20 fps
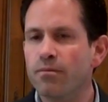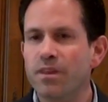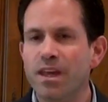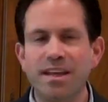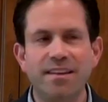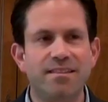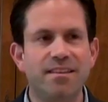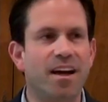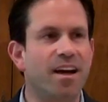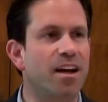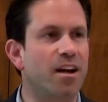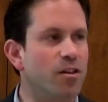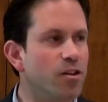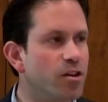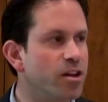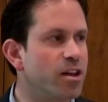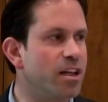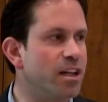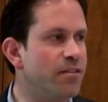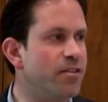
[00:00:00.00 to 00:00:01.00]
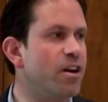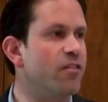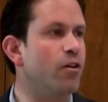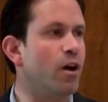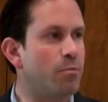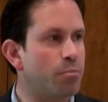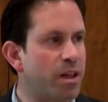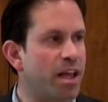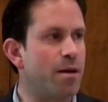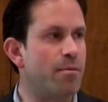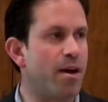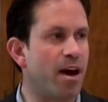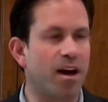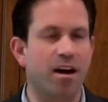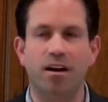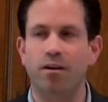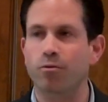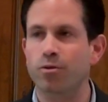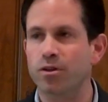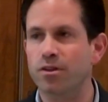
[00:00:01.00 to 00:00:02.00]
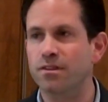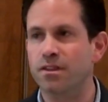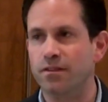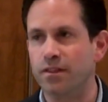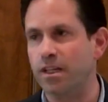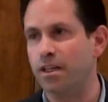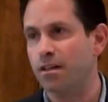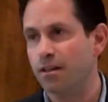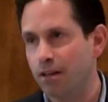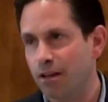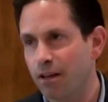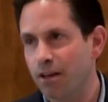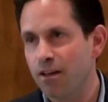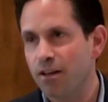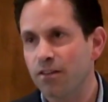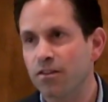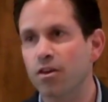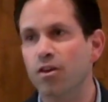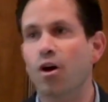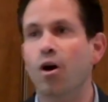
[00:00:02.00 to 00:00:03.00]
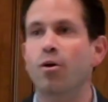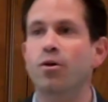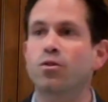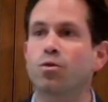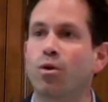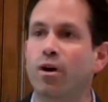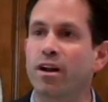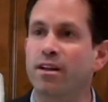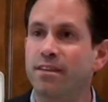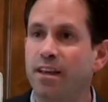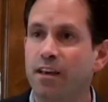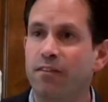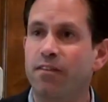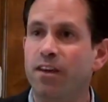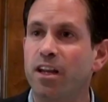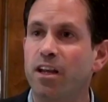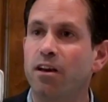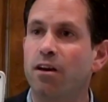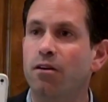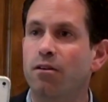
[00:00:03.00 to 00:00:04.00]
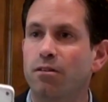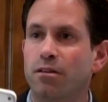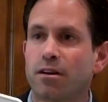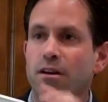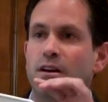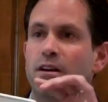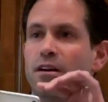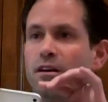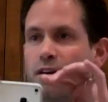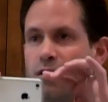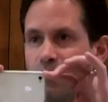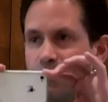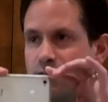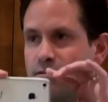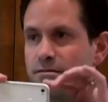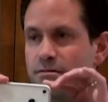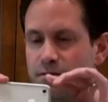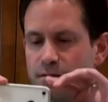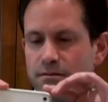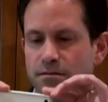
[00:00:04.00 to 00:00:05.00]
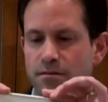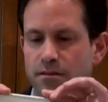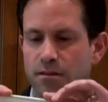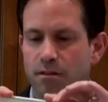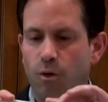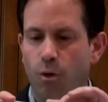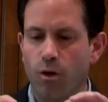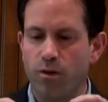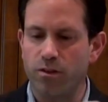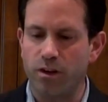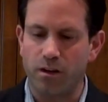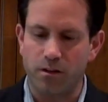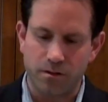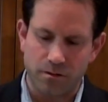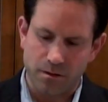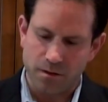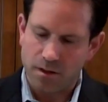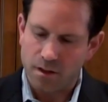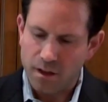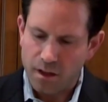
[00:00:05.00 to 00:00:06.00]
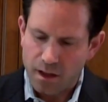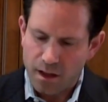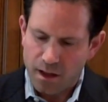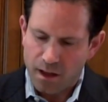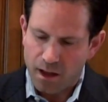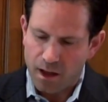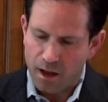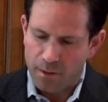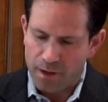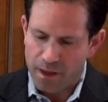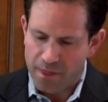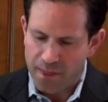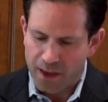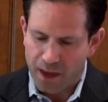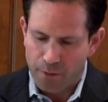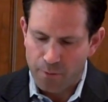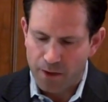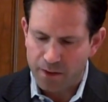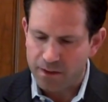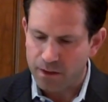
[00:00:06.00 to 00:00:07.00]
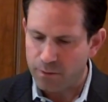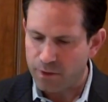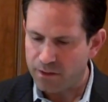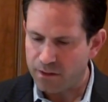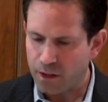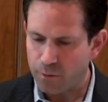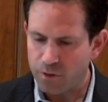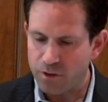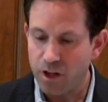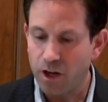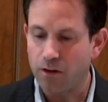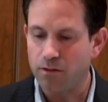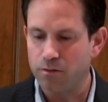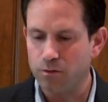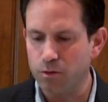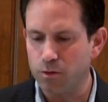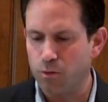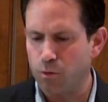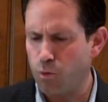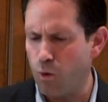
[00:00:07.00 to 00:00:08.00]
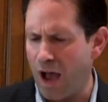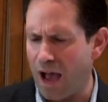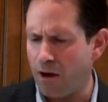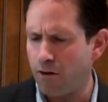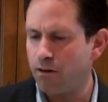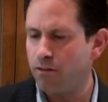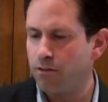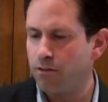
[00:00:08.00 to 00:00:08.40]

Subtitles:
it's not going to look good if you ever play it back on a real TV. So you always want to take video horizontal. I think I messed up. No. Ooh, wow.